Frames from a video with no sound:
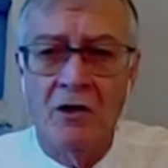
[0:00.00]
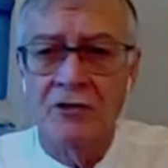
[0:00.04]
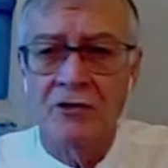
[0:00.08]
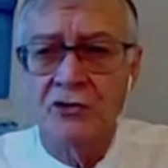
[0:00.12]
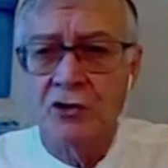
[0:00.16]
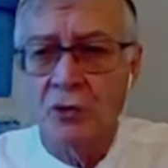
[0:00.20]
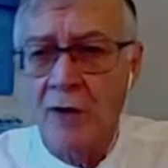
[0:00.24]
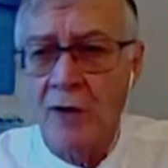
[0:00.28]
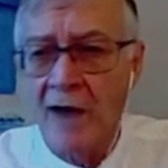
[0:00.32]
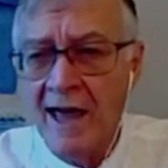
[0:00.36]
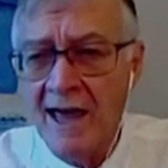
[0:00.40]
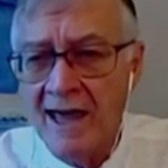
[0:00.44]

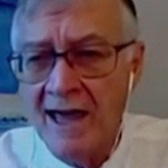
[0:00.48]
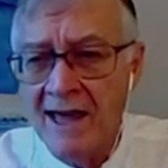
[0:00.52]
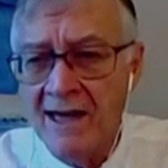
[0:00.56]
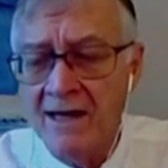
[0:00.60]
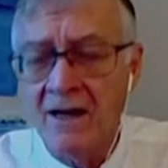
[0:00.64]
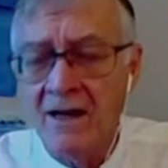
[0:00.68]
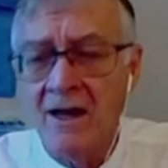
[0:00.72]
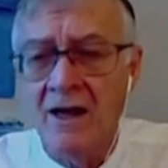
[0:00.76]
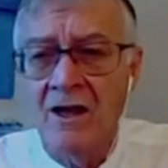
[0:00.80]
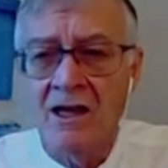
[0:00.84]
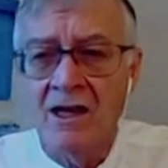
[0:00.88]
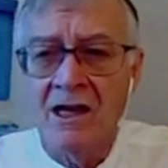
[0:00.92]

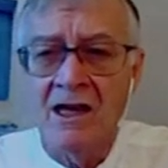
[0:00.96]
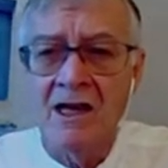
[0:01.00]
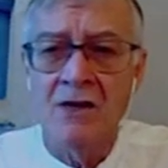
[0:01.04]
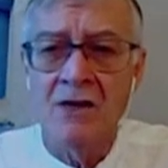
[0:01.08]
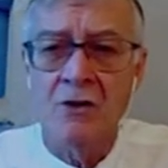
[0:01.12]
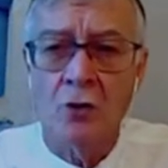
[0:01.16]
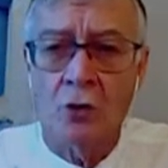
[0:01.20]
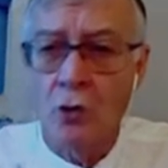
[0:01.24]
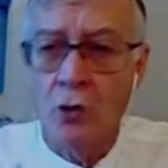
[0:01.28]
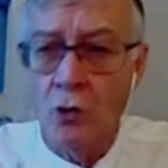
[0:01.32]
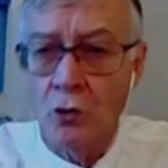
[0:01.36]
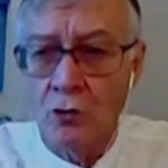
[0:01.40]
train,
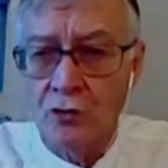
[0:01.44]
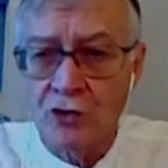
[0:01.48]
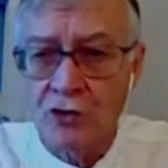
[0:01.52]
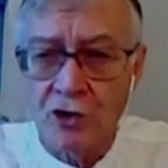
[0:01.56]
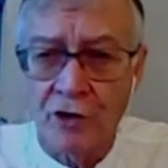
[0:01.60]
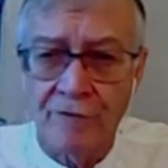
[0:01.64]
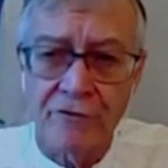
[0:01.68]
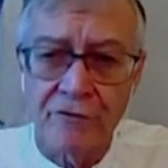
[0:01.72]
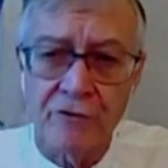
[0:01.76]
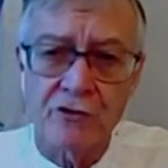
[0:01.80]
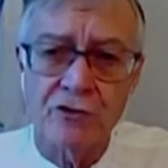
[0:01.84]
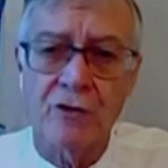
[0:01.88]
in a
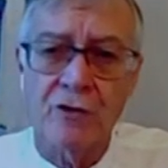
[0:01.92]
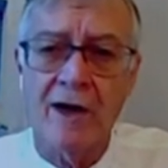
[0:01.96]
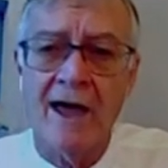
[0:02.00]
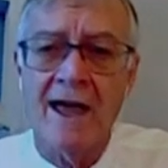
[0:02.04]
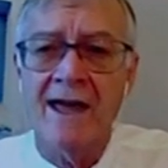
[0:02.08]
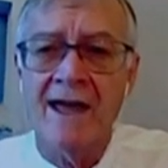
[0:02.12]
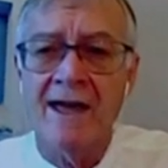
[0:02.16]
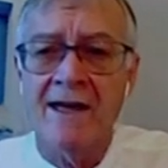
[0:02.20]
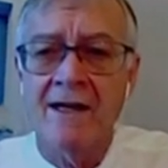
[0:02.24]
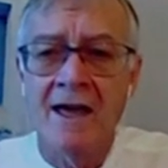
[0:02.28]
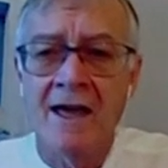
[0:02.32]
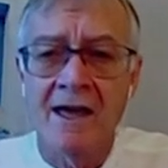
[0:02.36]
coach of a
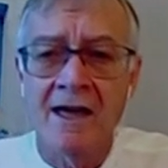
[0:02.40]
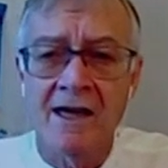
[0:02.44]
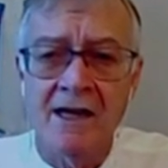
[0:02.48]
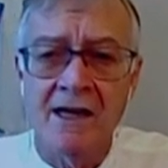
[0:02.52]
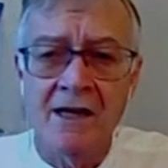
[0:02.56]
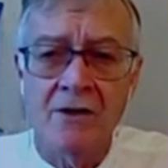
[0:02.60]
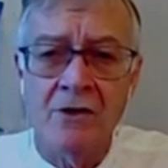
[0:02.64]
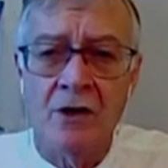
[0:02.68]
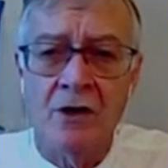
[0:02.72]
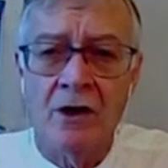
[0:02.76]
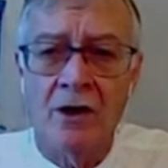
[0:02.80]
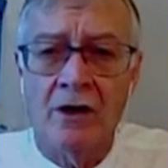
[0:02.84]
train,
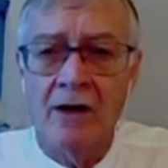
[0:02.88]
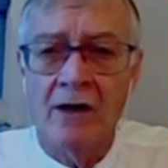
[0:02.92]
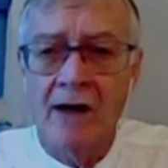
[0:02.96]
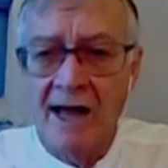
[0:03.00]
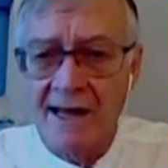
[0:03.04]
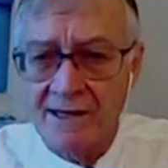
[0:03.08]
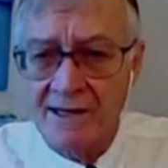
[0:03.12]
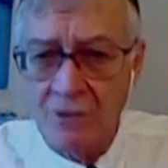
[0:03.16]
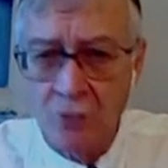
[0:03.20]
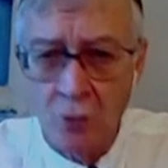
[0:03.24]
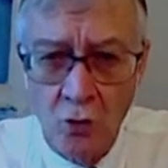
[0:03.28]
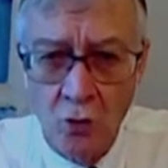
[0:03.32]
in a
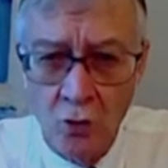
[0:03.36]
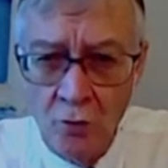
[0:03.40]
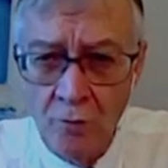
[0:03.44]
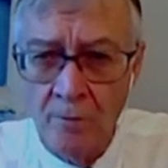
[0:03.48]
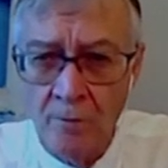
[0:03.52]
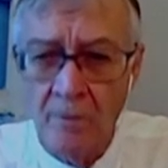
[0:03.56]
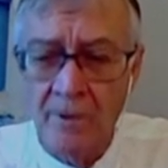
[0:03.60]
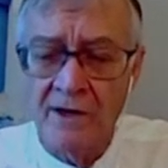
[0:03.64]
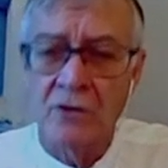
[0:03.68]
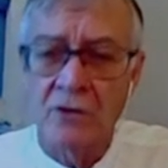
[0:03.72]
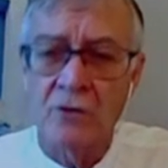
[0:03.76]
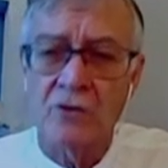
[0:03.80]

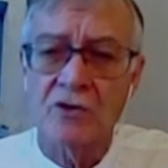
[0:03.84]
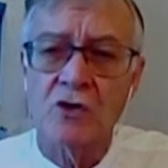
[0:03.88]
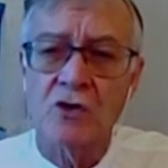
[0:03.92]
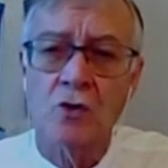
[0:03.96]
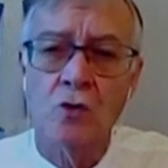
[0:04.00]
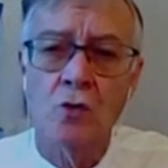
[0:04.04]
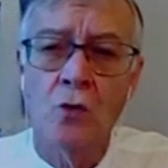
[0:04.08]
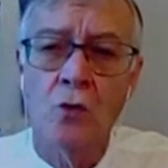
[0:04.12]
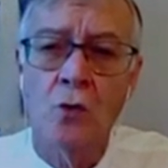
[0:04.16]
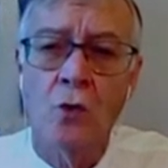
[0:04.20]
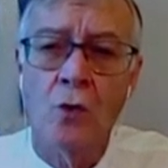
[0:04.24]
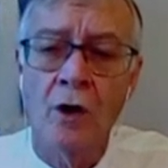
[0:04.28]
classroom, in a
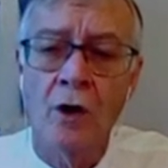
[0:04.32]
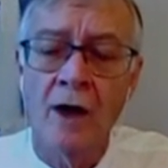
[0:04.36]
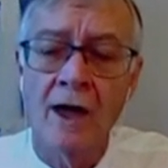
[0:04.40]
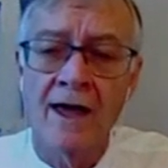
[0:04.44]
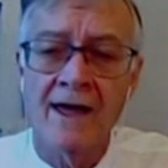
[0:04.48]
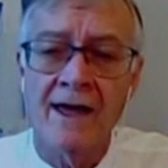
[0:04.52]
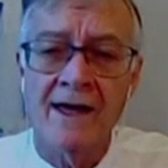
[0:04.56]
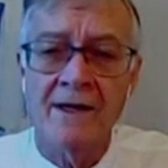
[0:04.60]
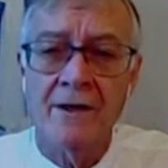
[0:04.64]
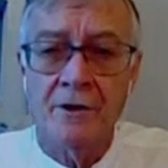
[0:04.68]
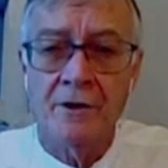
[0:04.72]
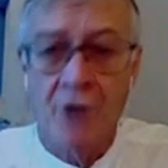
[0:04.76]
school,
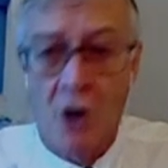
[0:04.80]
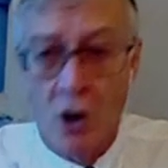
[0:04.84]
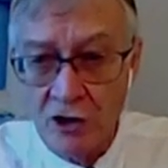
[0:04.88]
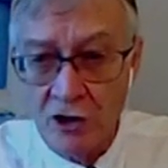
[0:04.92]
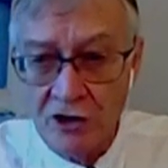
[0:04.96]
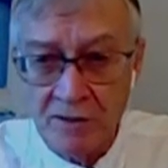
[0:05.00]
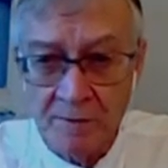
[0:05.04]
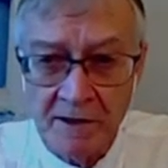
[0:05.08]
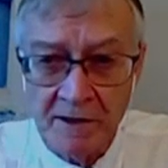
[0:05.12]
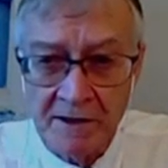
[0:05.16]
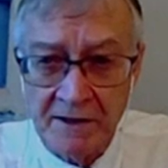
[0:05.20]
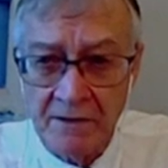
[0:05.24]
in a
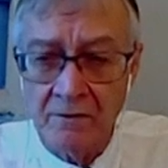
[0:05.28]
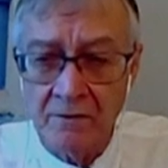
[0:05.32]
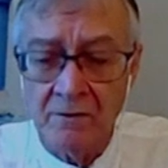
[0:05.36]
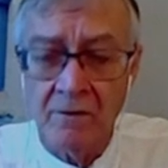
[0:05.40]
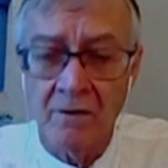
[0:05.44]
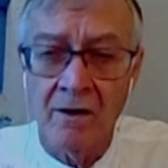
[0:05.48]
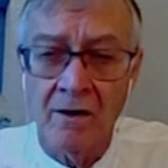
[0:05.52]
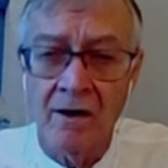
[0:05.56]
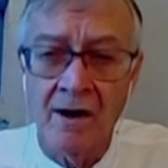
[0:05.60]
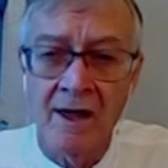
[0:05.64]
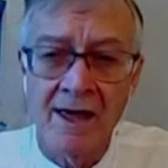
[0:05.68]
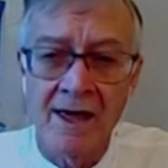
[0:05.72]

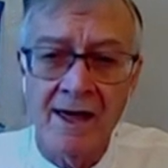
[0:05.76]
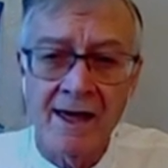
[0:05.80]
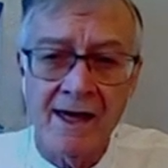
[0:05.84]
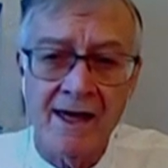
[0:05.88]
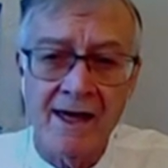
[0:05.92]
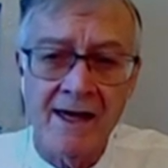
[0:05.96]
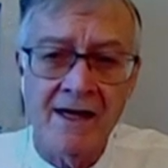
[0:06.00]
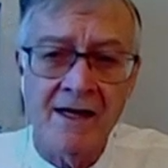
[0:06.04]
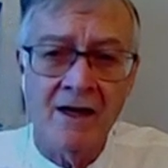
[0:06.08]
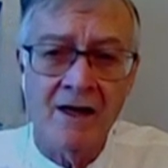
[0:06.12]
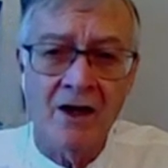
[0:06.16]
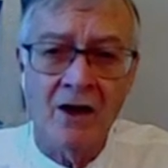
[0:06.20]
hospital,
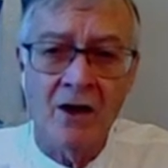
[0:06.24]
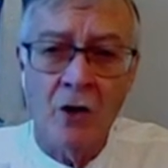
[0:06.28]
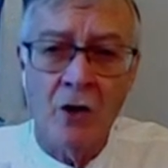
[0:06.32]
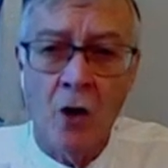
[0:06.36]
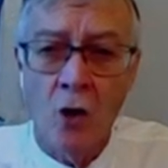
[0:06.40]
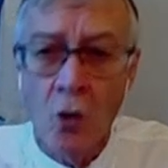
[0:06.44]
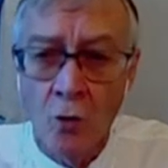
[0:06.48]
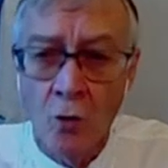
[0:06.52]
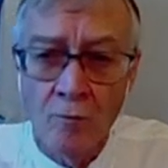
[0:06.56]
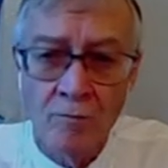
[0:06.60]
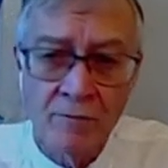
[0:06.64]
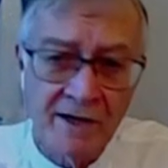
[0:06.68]
in a
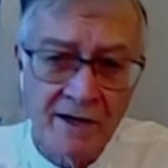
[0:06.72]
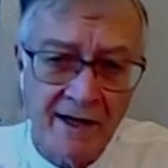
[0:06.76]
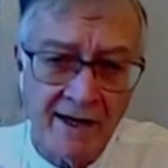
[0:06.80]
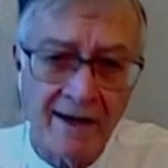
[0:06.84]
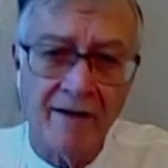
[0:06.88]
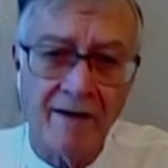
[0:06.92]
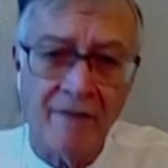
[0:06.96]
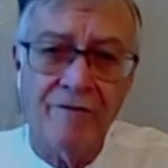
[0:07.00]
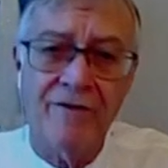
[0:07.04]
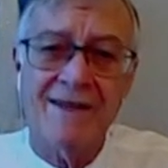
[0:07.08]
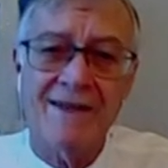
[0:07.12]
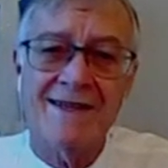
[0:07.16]
home
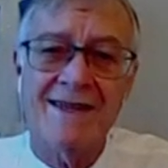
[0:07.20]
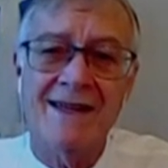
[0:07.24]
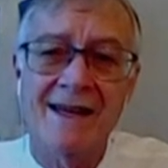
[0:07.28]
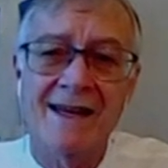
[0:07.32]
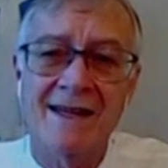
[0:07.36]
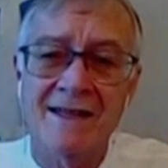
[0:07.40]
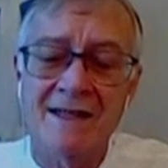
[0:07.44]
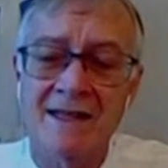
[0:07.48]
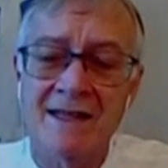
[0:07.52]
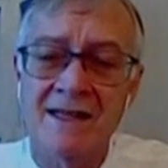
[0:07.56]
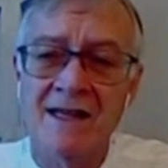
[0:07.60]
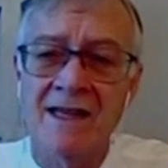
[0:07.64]
care
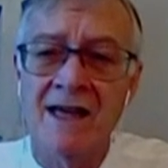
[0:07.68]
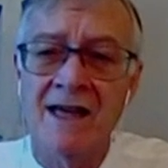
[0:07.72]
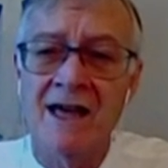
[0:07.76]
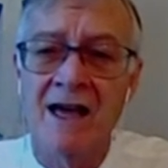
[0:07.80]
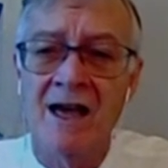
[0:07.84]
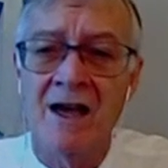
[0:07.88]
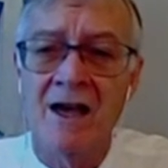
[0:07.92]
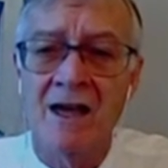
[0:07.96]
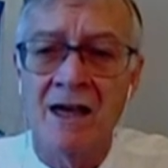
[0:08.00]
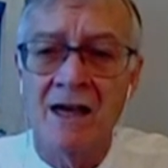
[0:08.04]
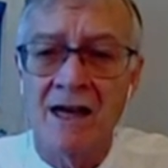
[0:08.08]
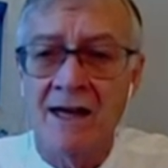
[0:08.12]
facility,
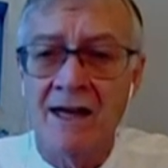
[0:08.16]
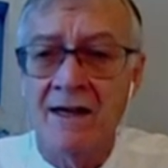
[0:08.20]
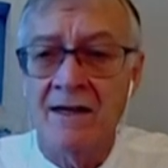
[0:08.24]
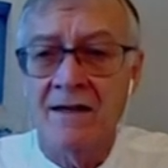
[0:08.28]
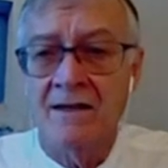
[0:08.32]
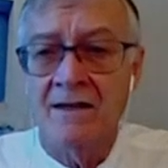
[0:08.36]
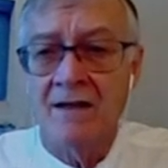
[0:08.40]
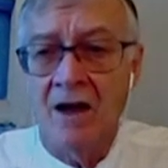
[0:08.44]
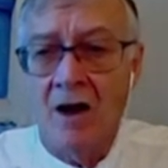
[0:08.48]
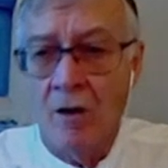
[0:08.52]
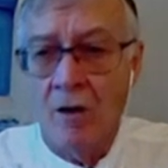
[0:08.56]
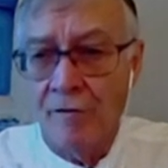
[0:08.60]

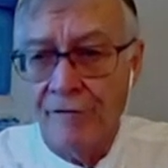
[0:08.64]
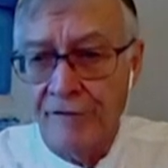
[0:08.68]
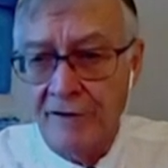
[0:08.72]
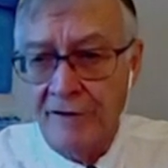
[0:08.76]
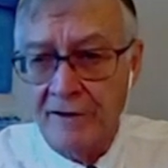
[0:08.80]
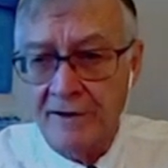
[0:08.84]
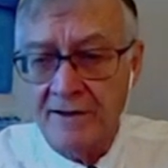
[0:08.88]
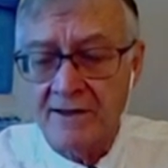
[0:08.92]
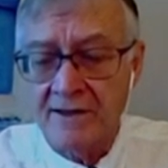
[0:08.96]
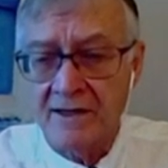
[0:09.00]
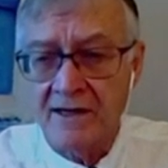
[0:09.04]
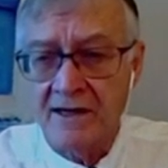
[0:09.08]
in
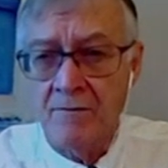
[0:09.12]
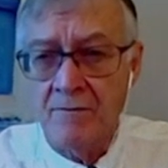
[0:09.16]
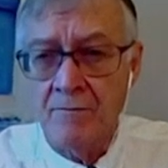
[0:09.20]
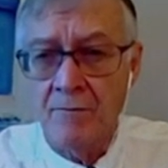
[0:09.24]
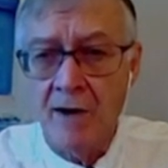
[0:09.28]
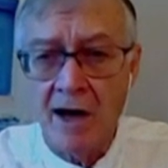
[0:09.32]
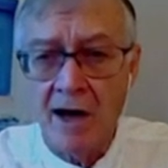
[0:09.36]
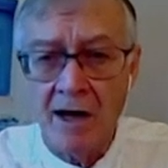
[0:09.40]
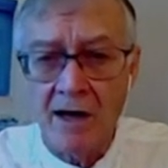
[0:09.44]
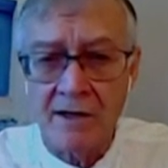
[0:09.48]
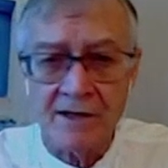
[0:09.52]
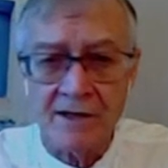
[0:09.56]
office, in
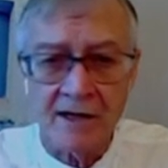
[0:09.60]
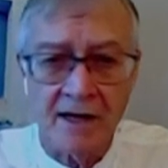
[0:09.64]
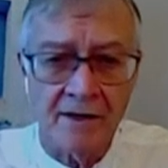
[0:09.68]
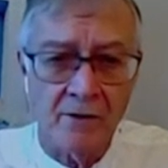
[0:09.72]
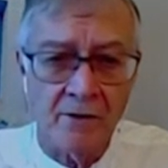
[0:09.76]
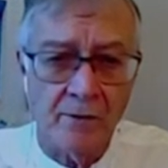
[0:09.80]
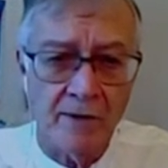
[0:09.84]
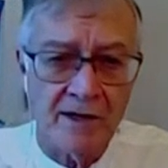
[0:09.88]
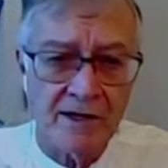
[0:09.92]
bars and